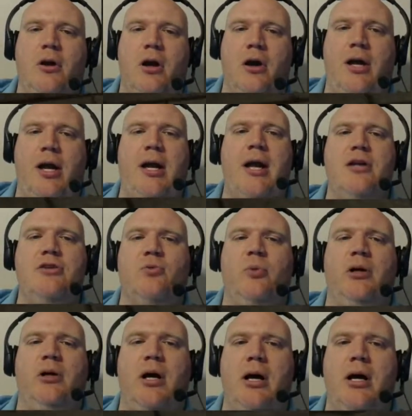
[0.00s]
Okay, guys,
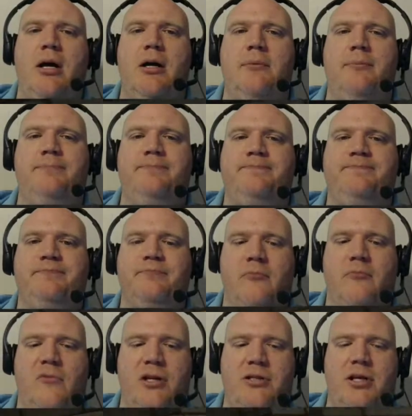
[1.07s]
well, I
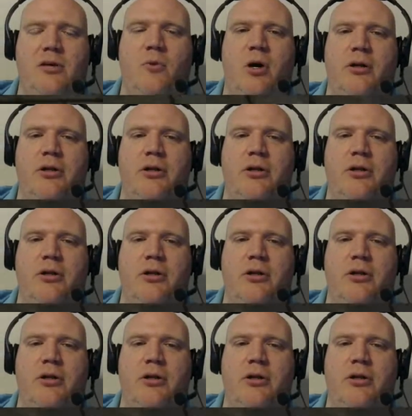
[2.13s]
tell you what,